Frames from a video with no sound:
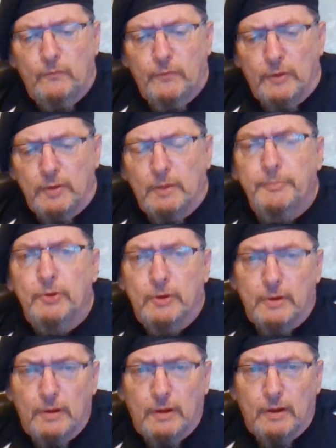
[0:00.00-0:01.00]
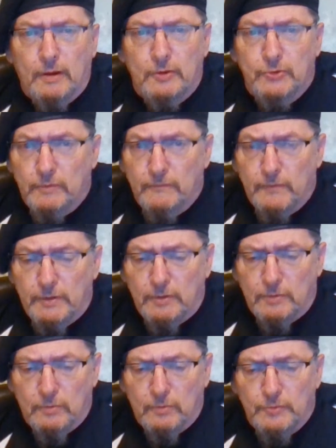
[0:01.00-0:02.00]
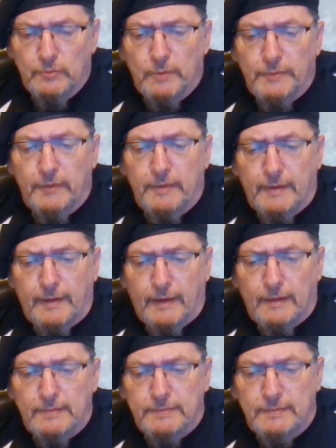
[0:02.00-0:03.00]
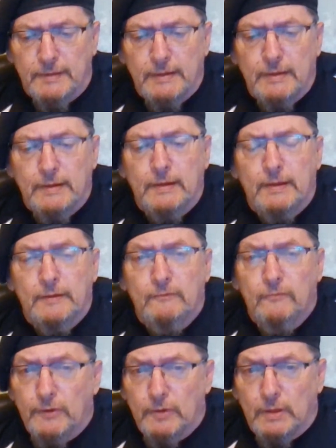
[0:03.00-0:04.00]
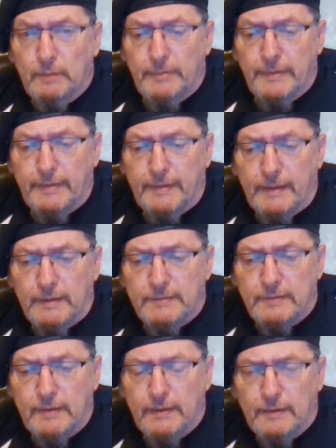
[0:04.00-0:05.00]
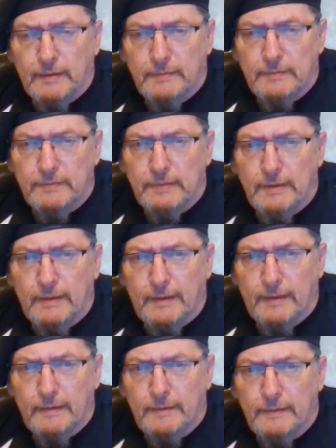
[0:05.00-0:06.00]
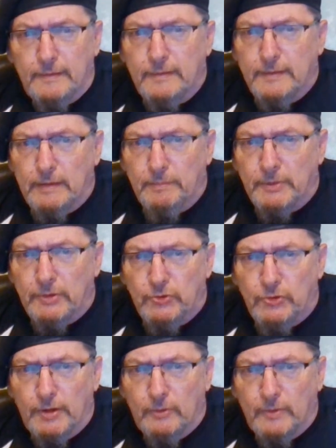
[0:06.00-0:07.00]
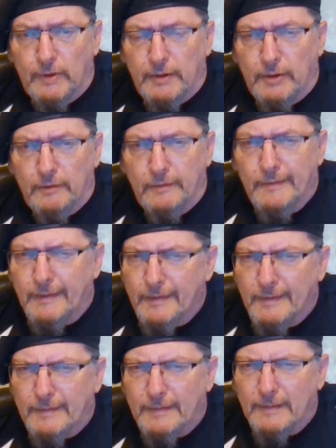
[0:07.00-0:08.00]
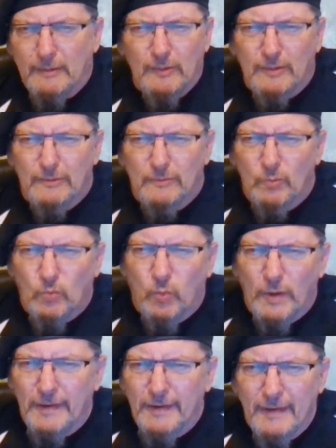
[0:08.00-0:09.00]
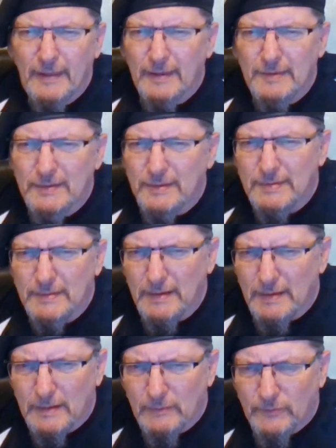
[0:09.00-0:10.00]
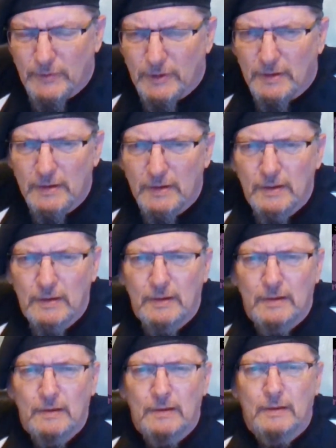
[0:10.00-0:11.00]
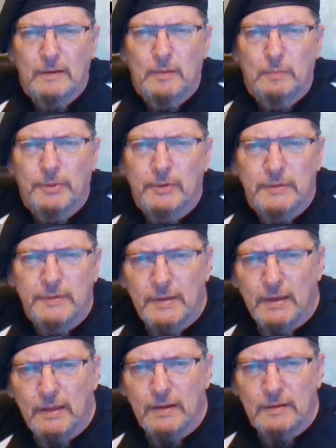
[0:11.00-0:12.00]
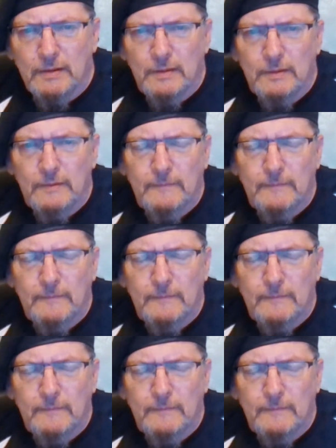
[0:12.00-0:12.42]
Fill up your cars, your vehicles with gas. Fill up gas cans and keep a generator handy when has this ever pertained